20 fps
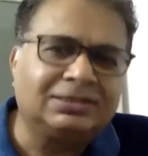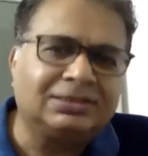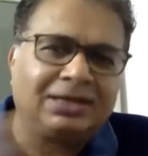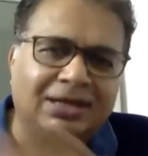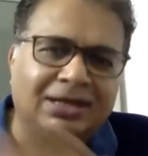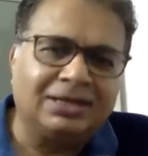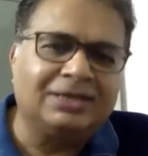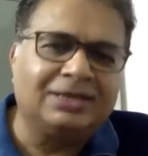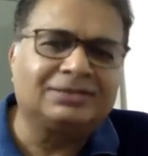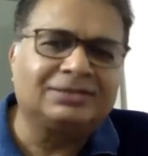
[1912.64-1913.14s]

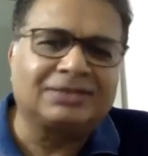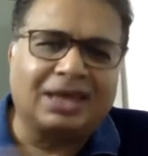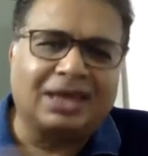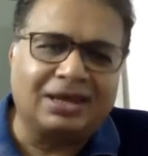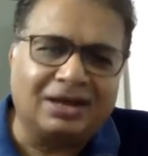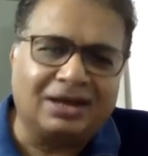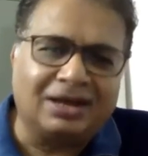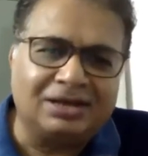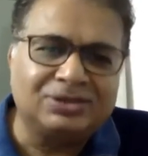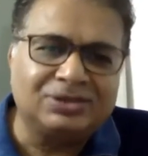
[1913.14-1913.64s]
others can
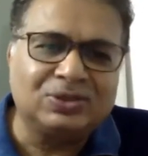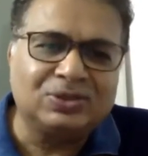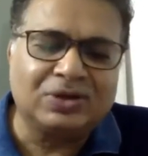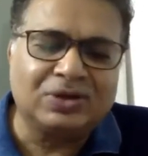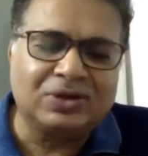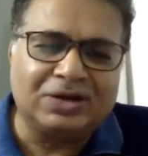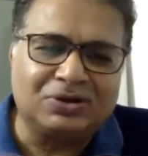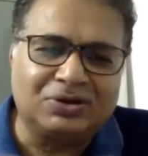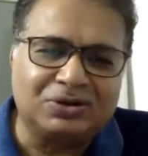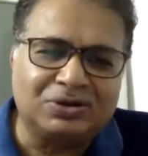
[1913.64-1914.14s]
also
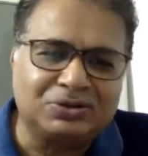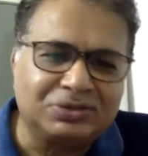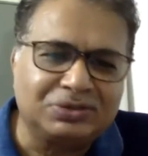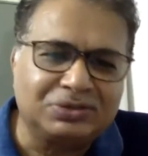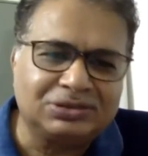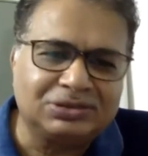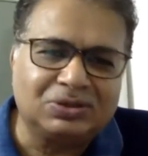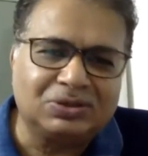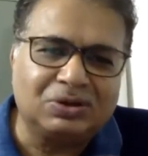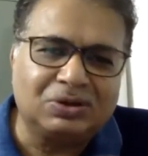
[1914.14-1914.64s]
get onto
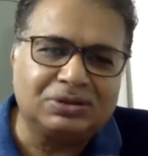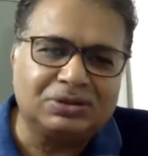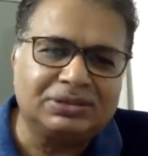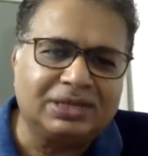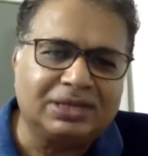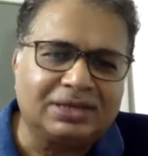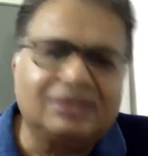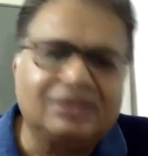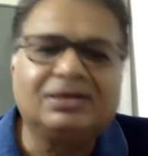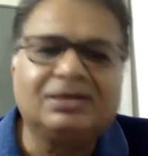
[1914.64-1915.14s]
this whole
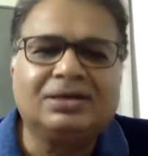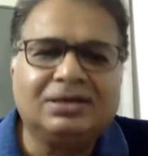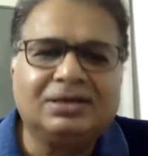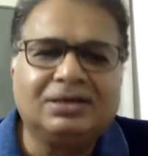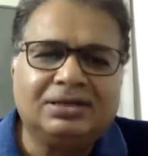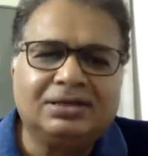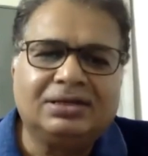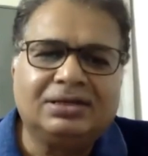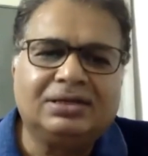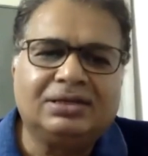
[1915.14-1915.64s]

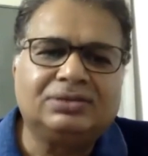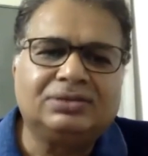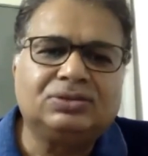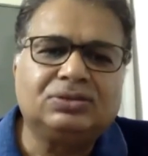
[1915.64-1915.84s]
thing. So